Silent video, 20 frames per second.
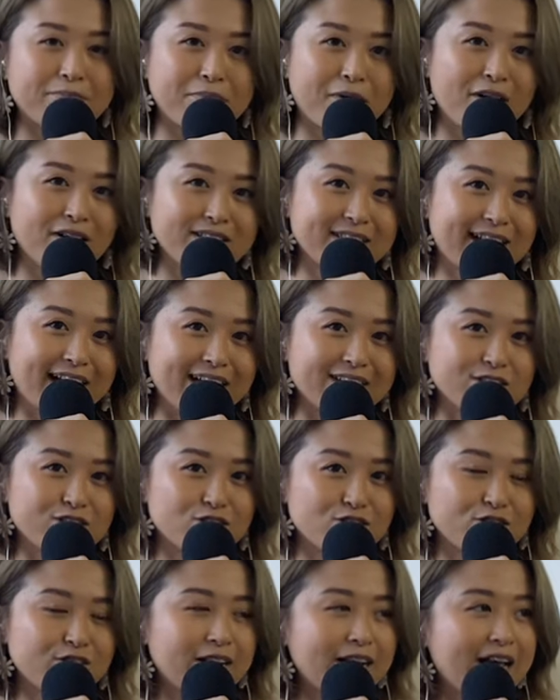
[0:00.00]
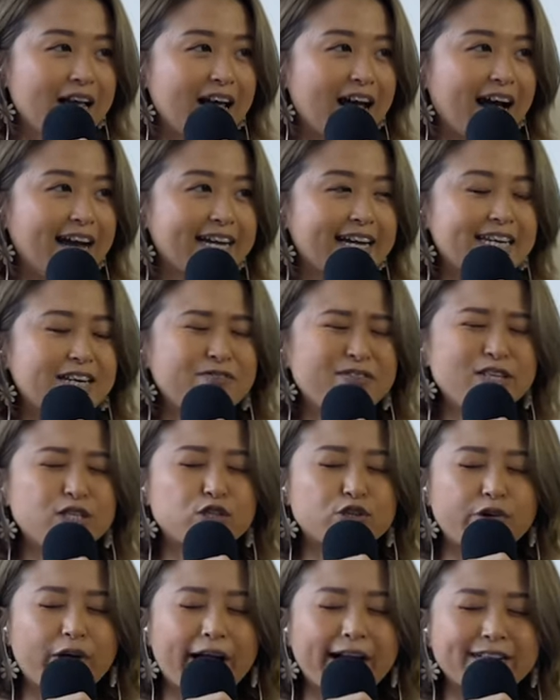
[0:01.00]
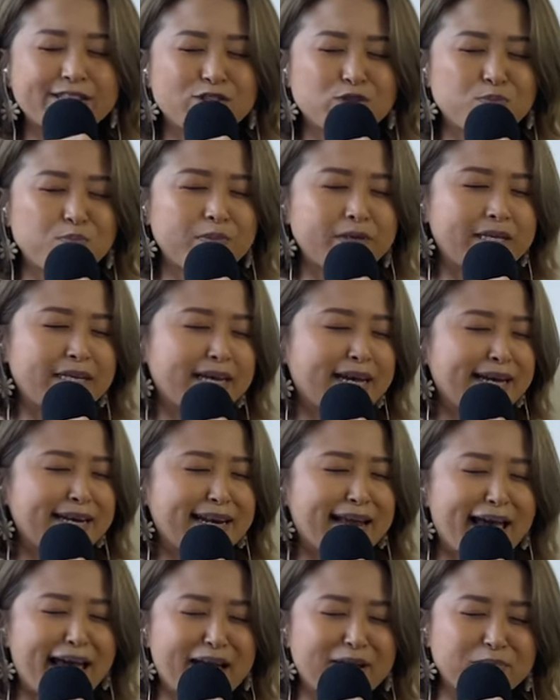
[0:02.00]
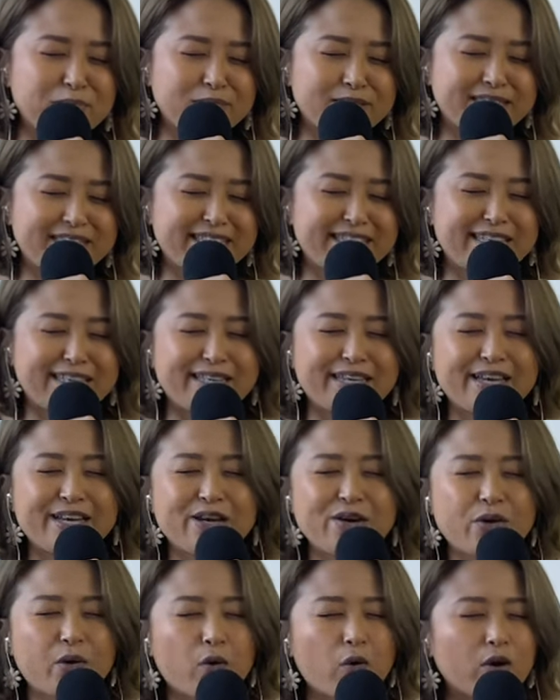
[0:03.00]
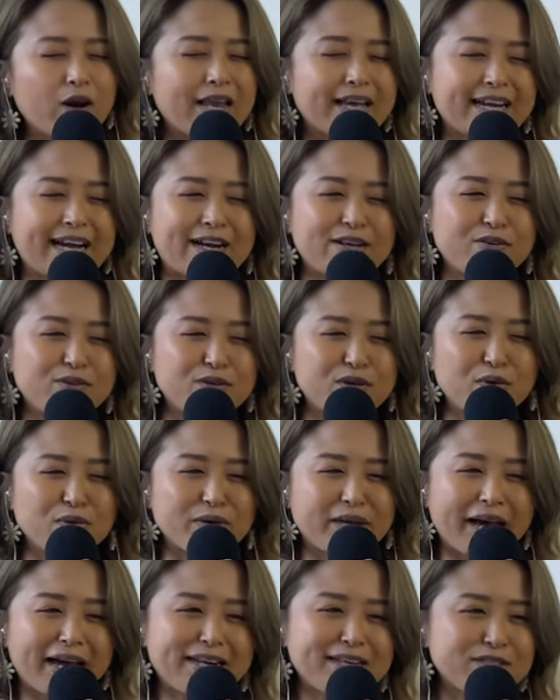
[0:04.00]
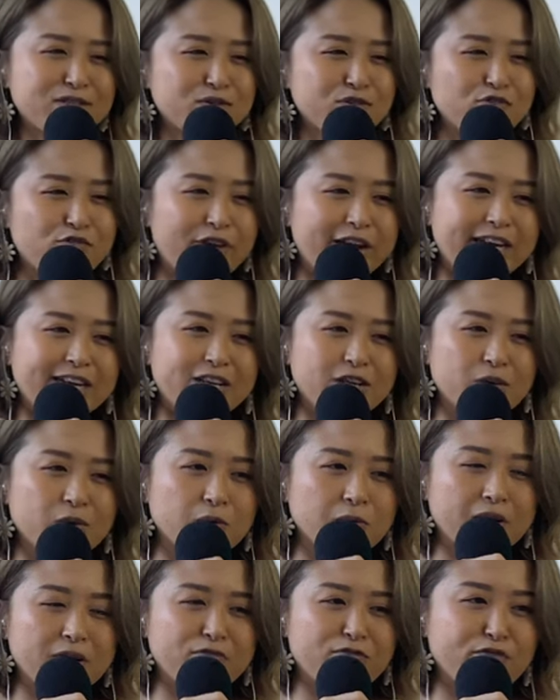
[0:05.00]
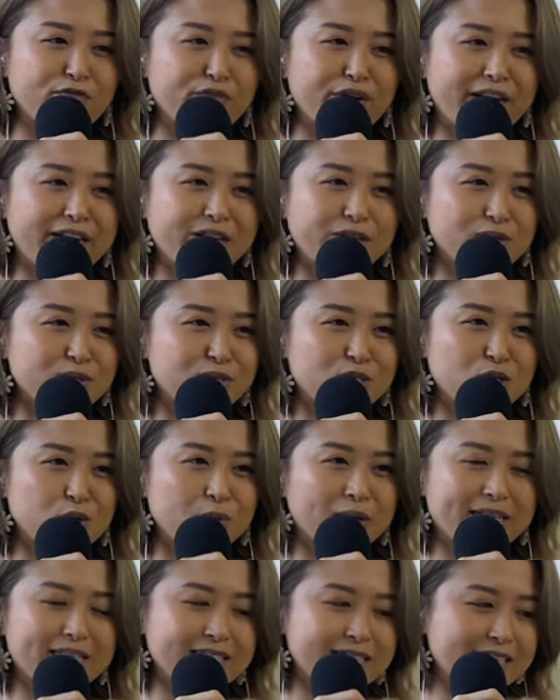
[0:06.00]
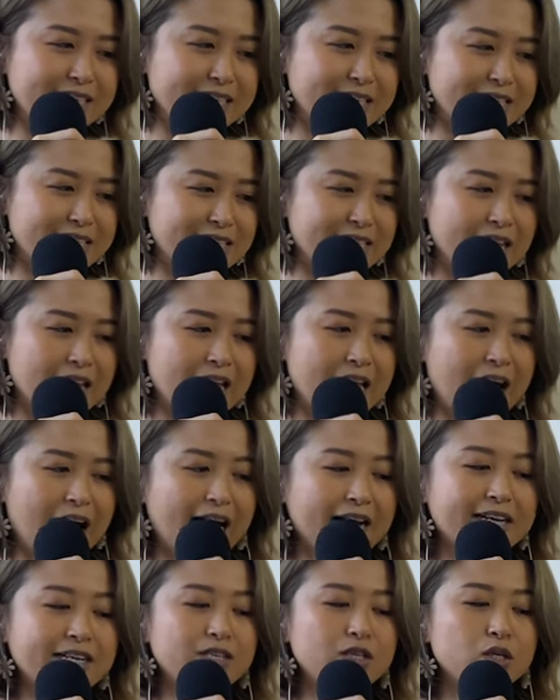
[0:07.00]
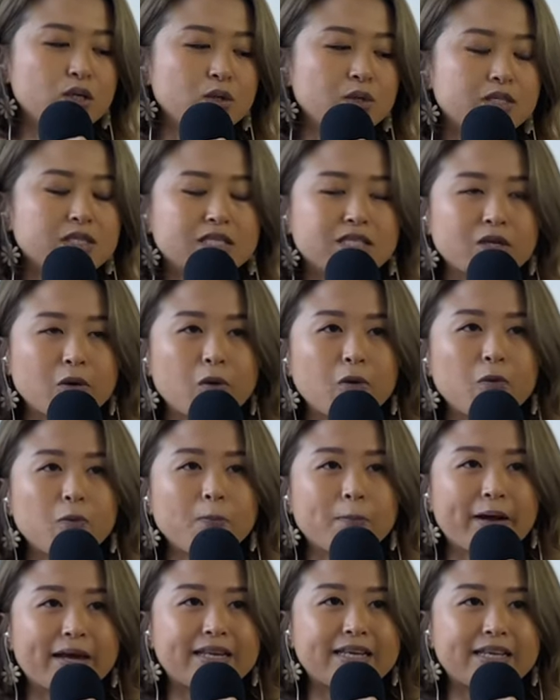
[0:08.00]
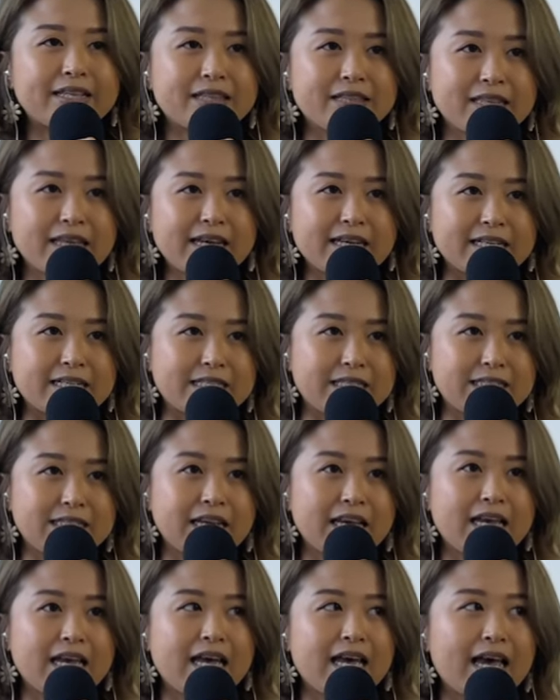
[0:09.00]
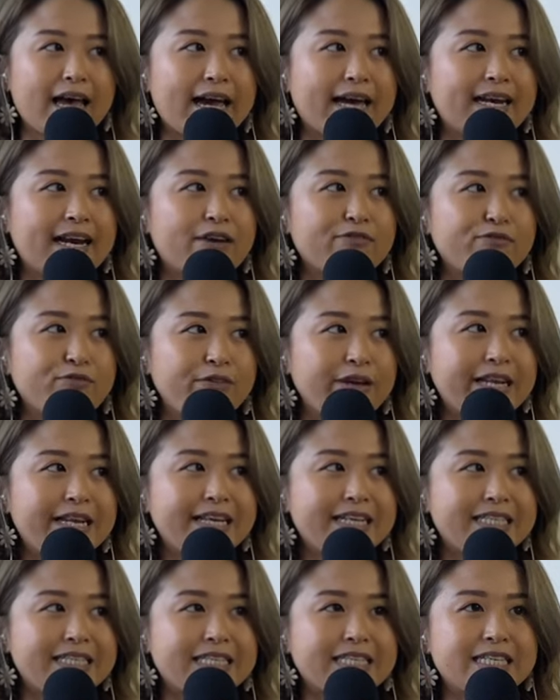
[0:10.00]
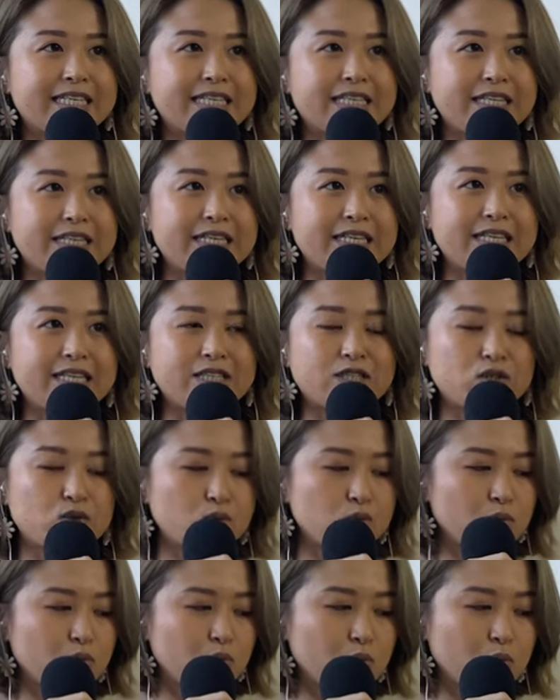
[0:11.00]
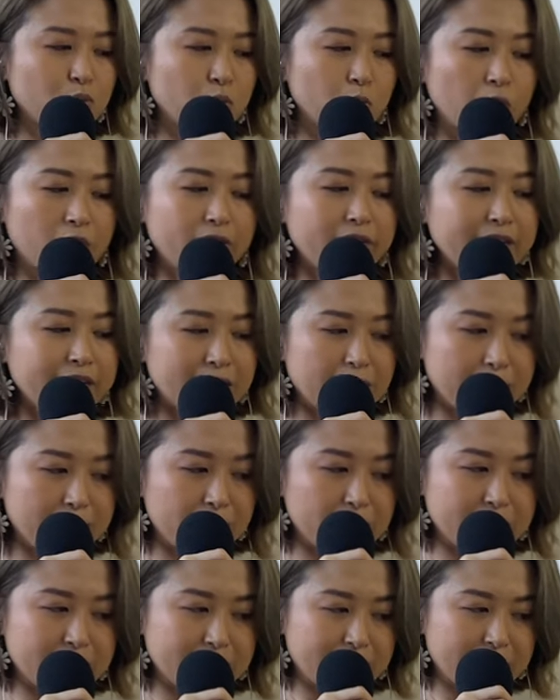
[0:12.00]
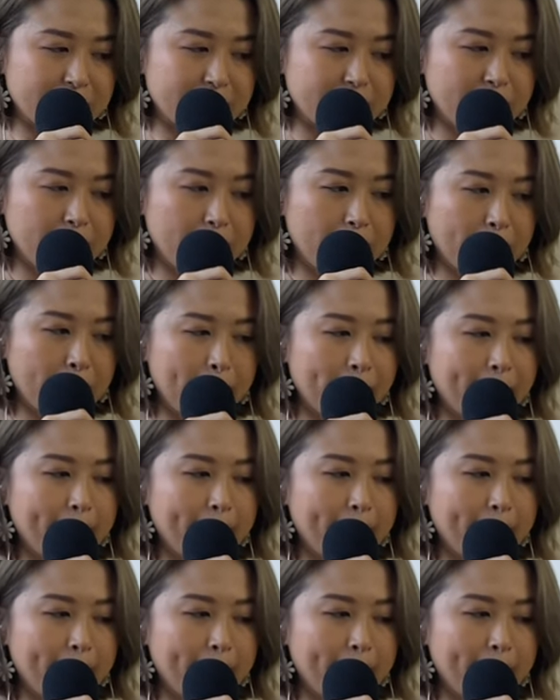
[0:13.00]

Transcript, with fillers: being a podcaster, I can even try to be an MC or, like, I don't know, get into radio if radio still exists. I can do so many things and I really didn't need to worry about it.